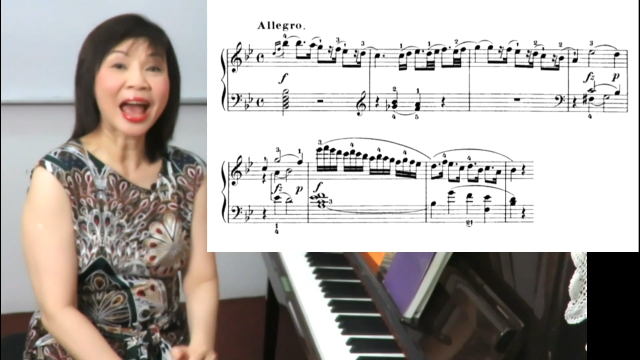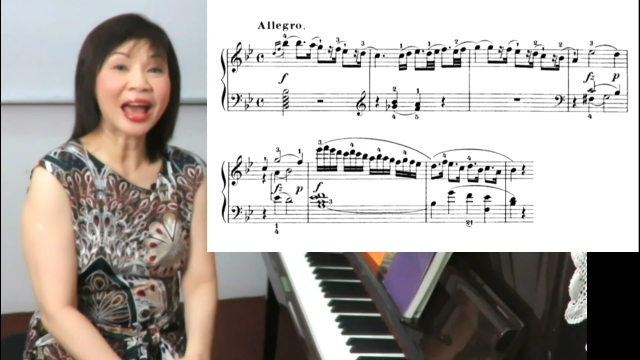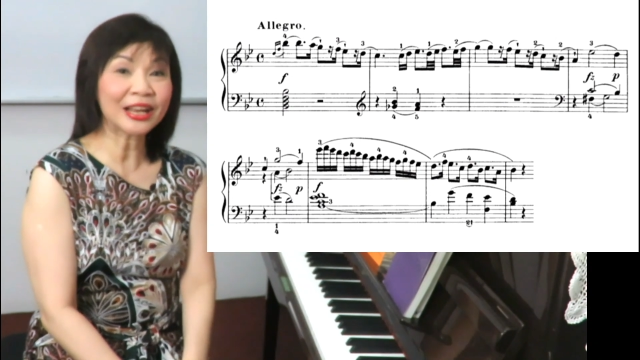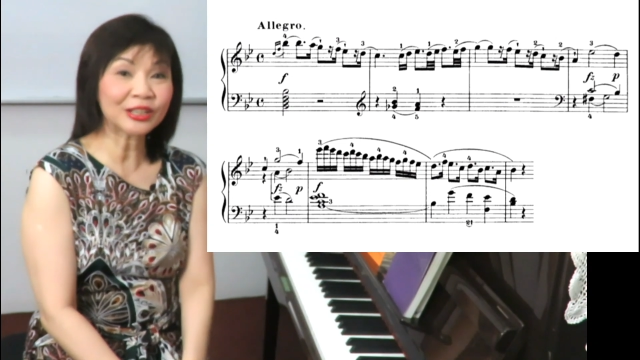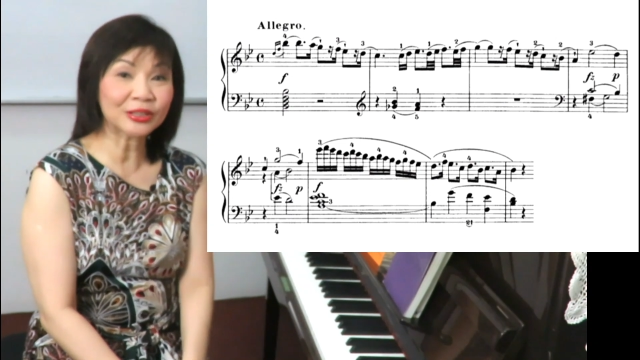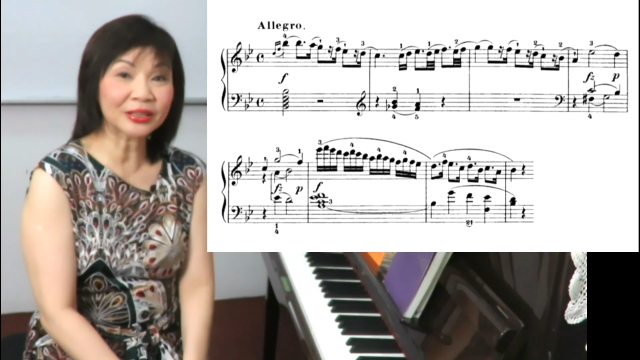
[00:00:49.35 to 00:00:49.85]

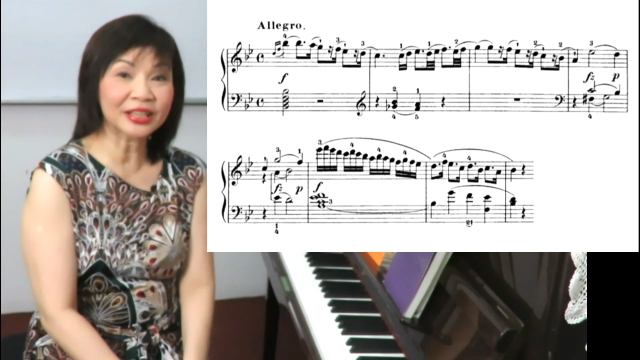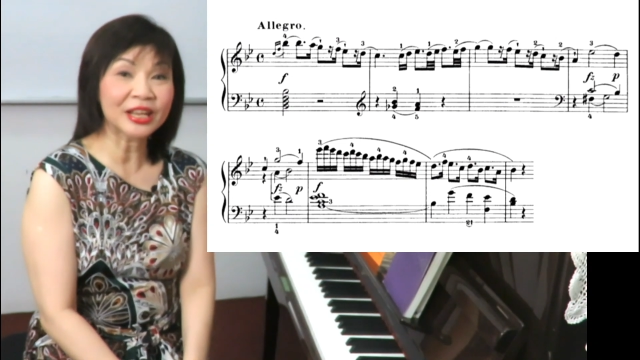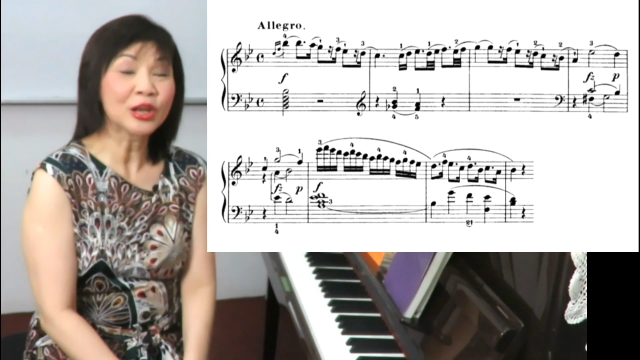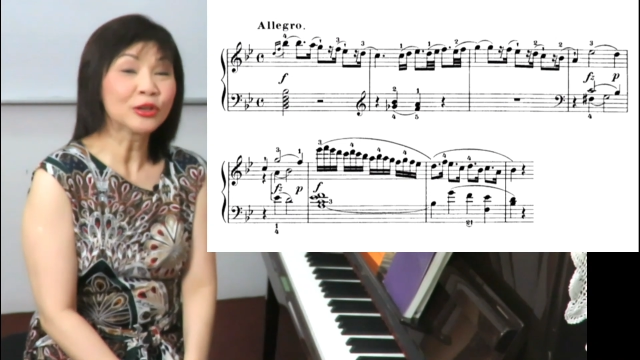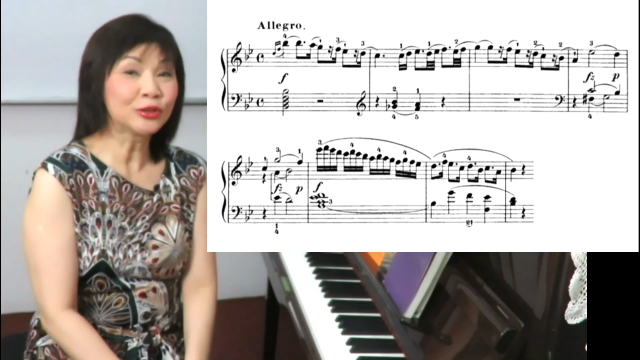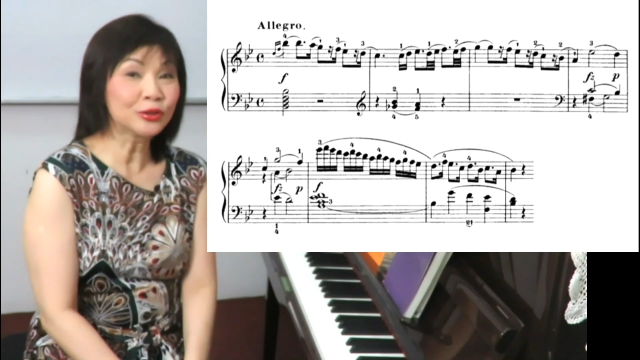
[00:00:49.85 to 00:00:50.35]
actually
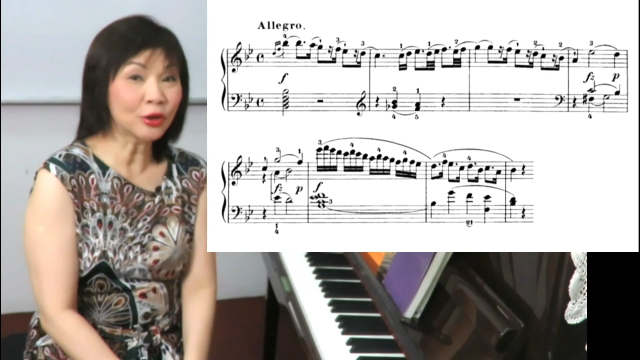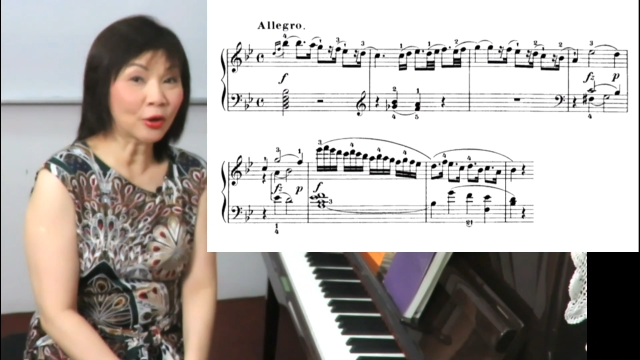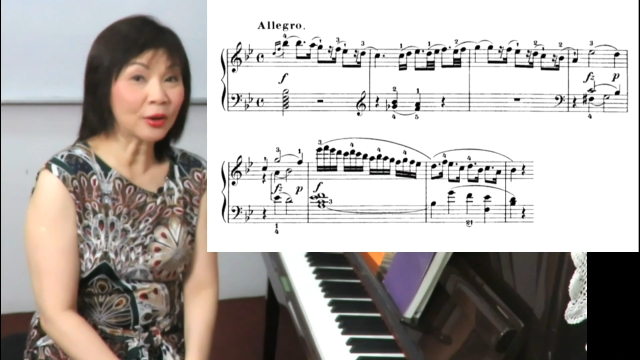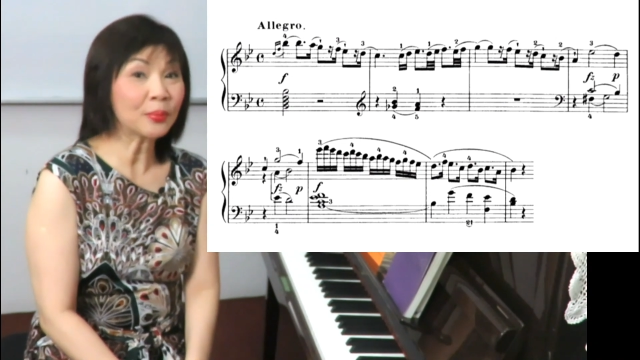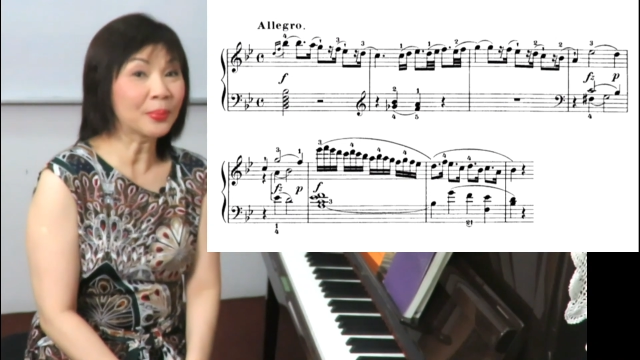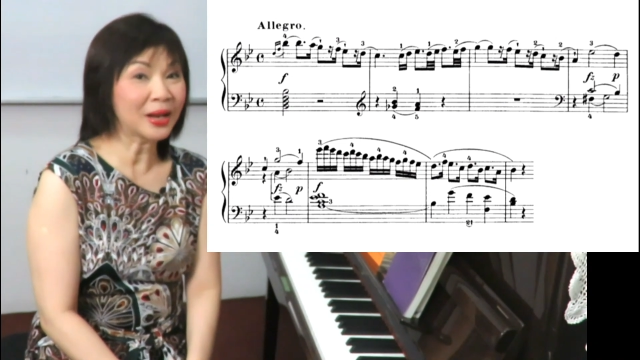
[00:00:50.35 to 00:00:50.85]
do
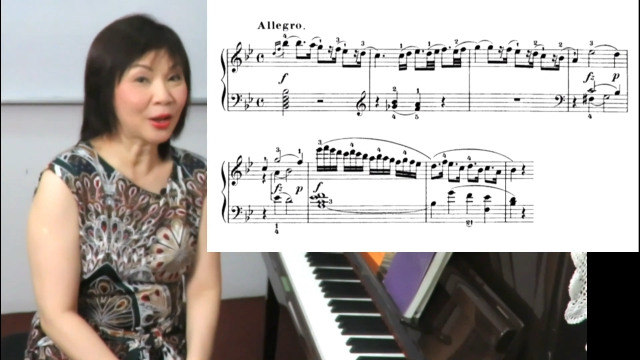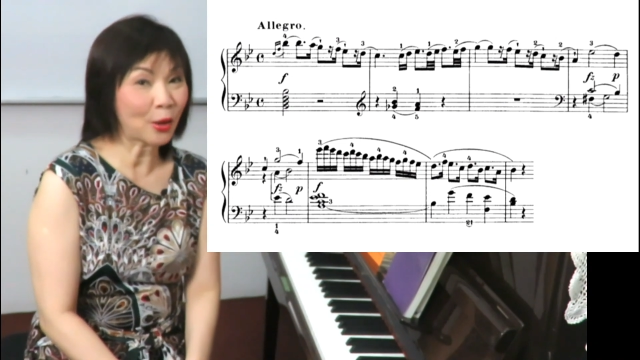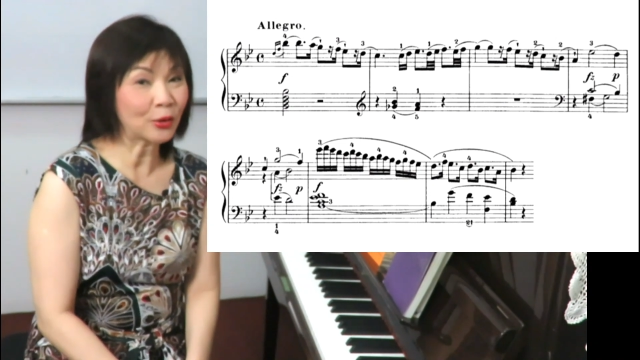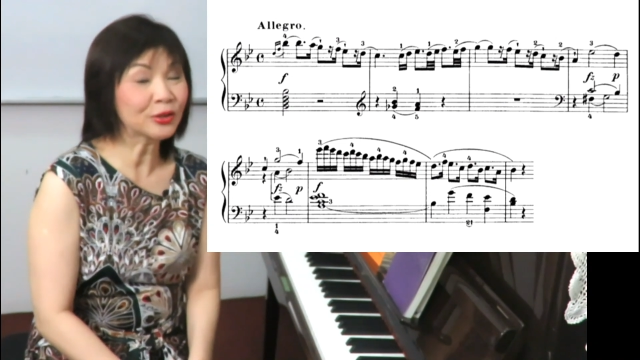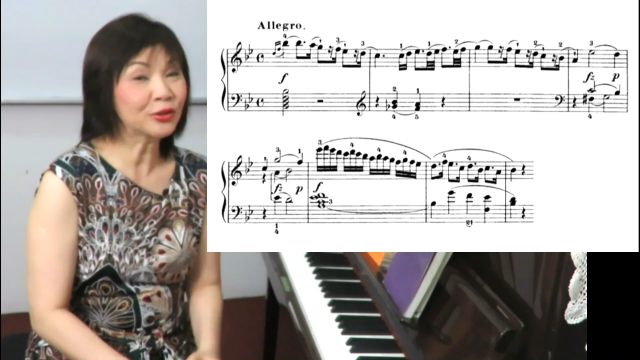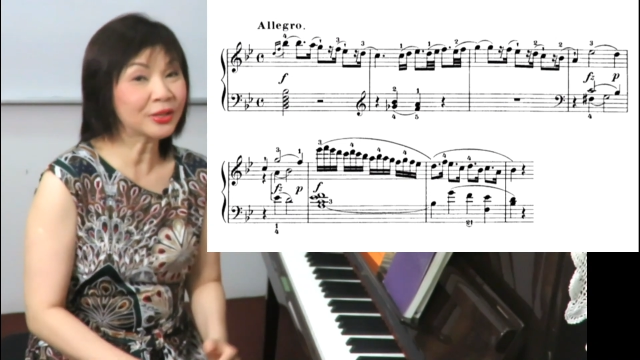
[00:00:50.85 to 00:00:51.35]
not
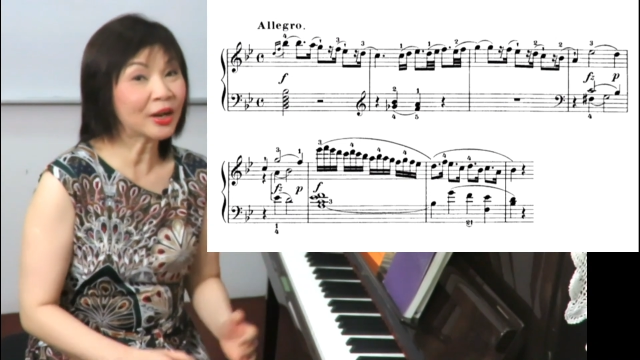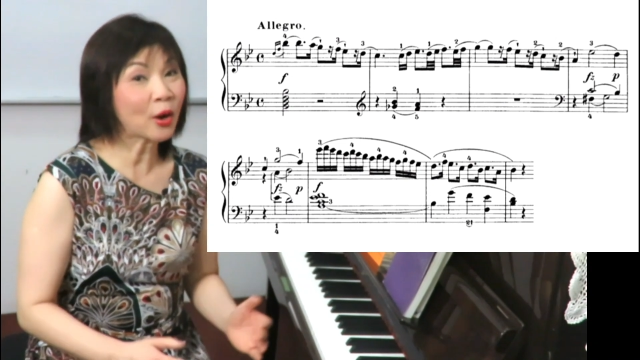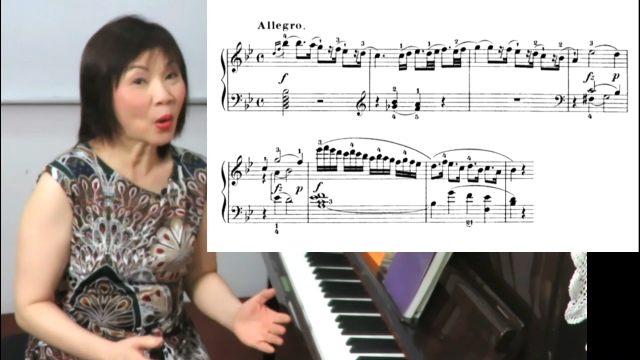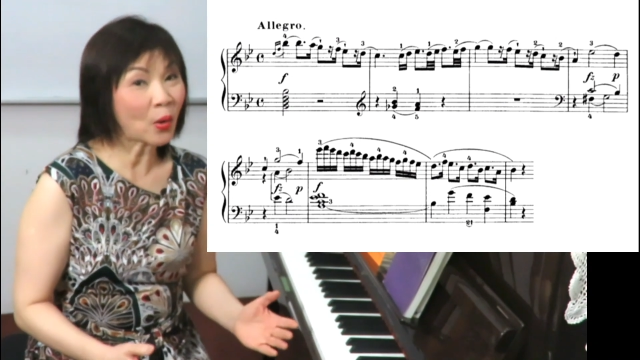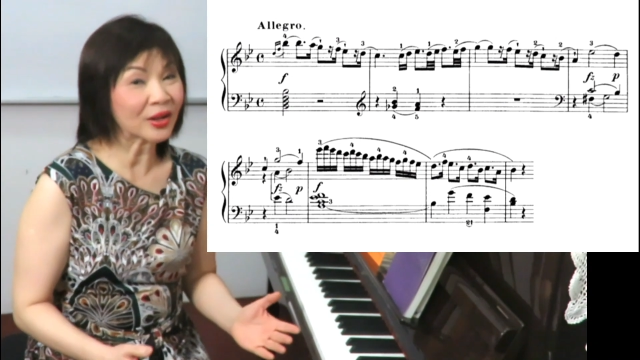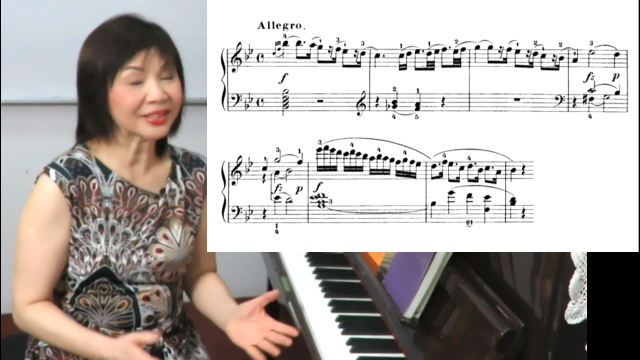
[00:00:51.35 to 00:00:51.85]
belong to the
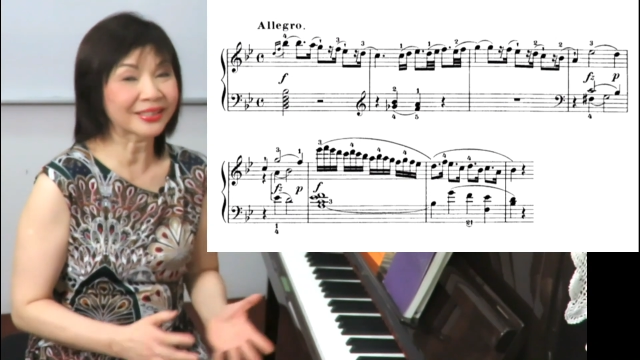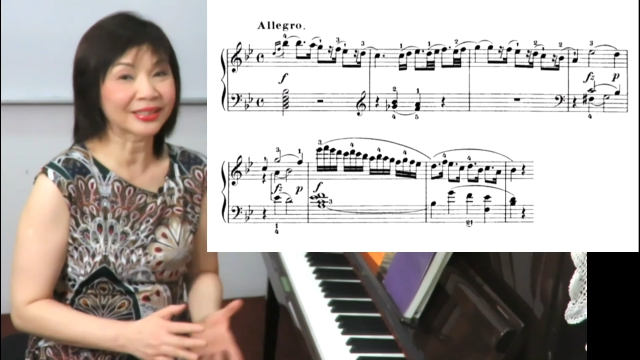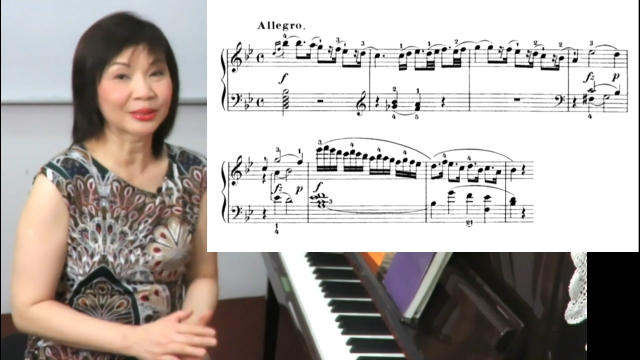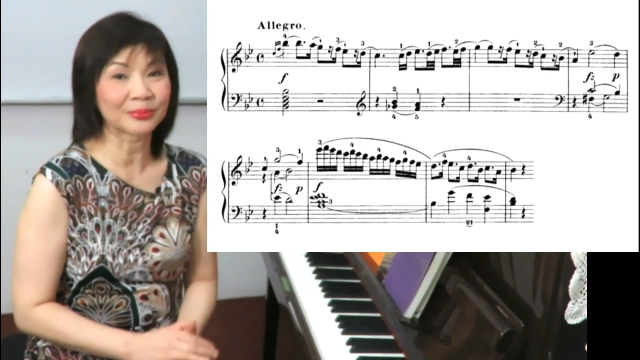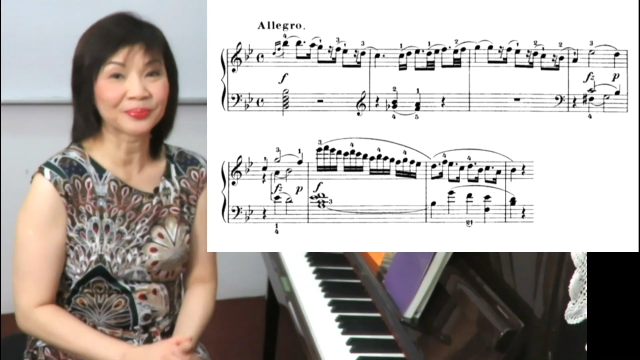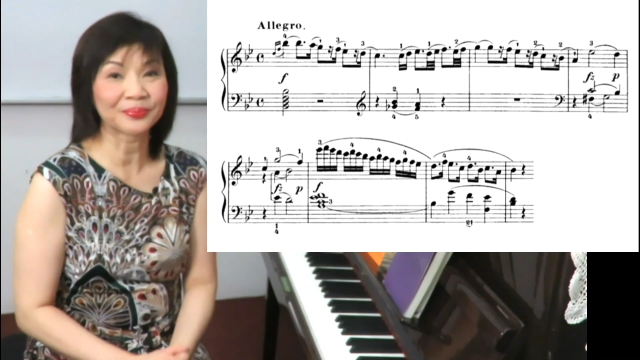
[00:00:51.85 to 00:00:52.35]
chords.